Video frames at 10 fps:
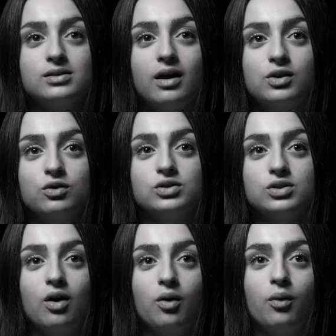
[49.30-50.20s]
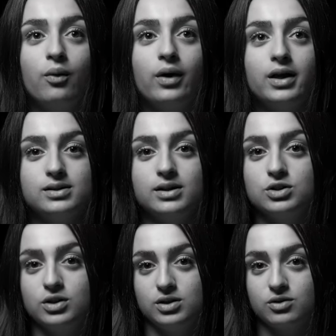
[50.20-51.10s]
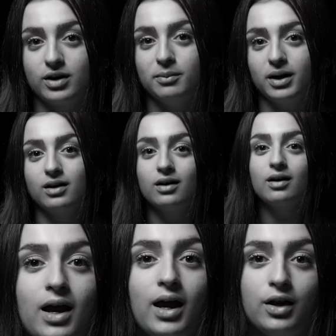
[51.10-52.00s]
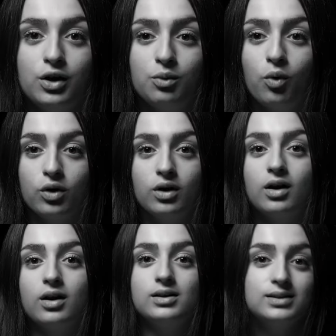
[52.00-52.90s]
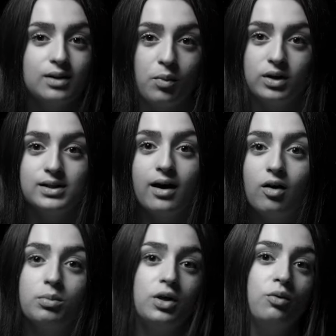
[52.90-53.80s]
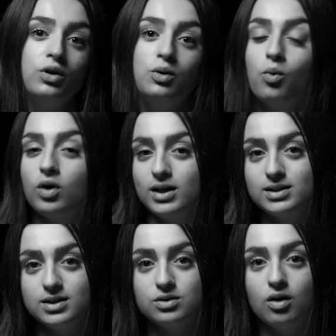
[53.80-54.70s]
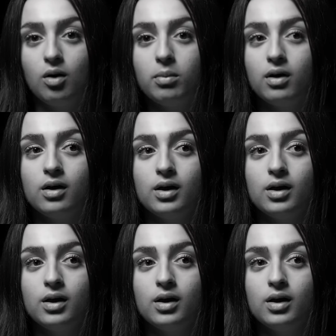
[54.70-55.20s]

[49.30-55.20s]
like your soul is literally screaming, and you want someone to help you or you want it to stop.